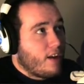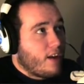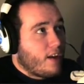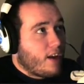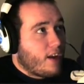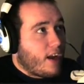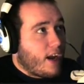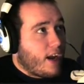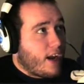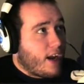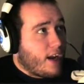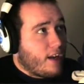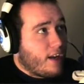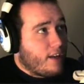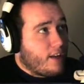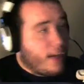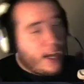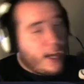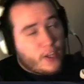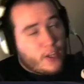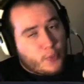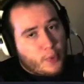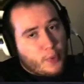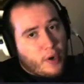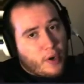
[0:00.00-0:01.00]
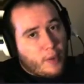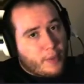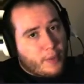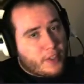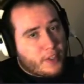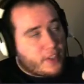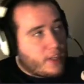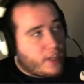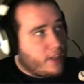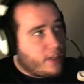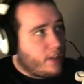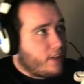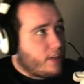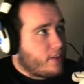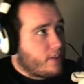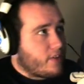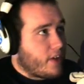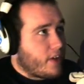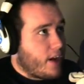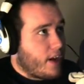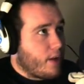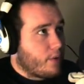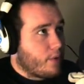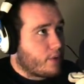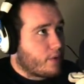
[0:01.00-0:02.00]
And as promised, I did
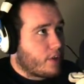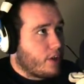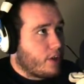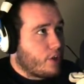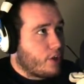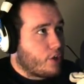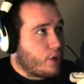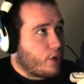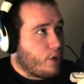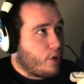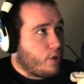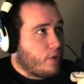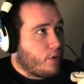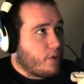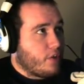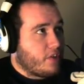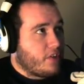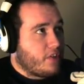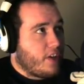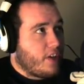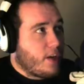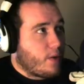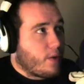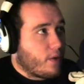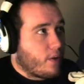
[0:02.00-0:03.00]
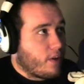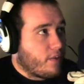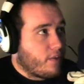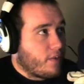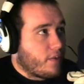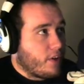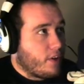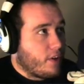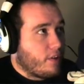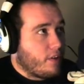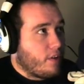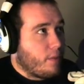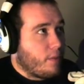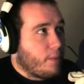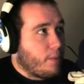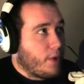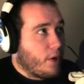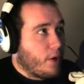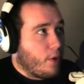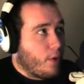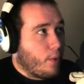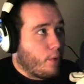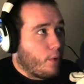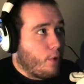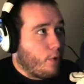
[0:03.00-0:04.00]
say I was going to show you the secret of the
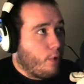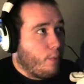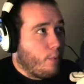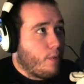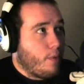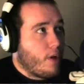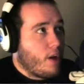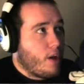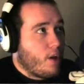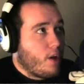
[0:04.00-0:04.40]
mirror room.